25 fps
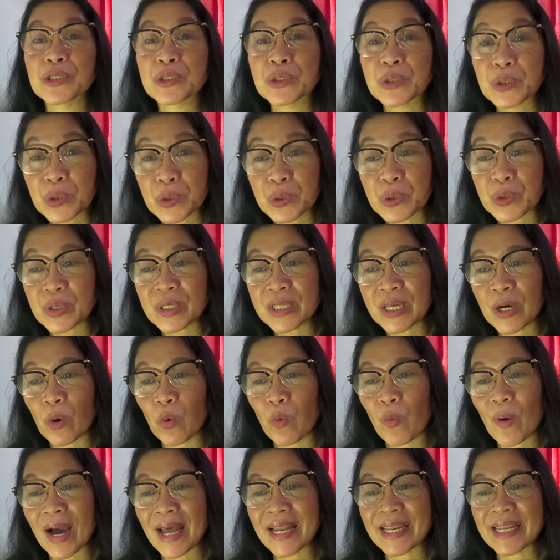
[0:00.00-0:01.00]
through the
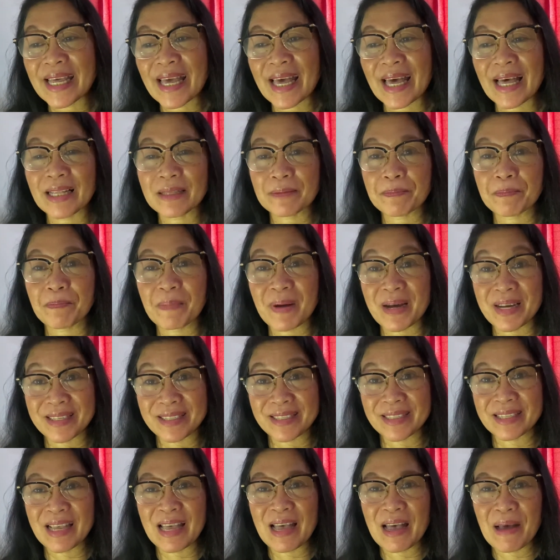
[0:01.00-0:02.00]
One Health
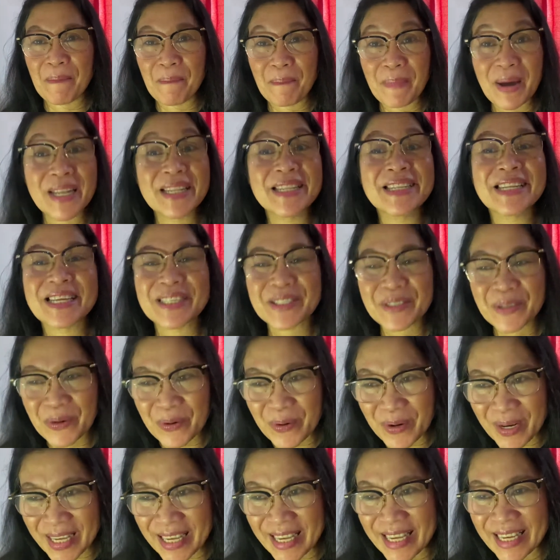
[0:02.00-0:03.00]
Pass
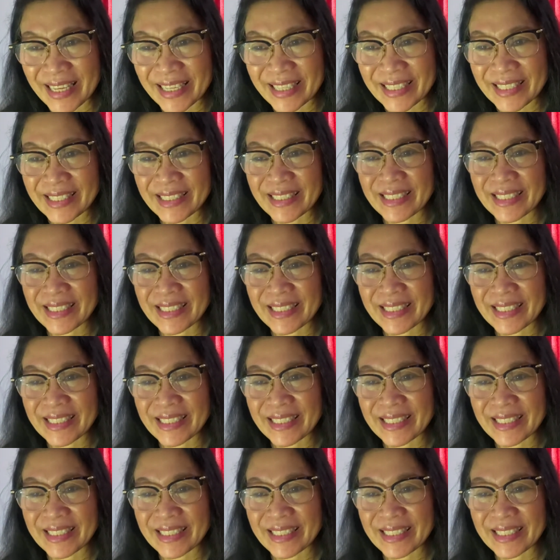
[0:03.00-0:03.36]
mandatory.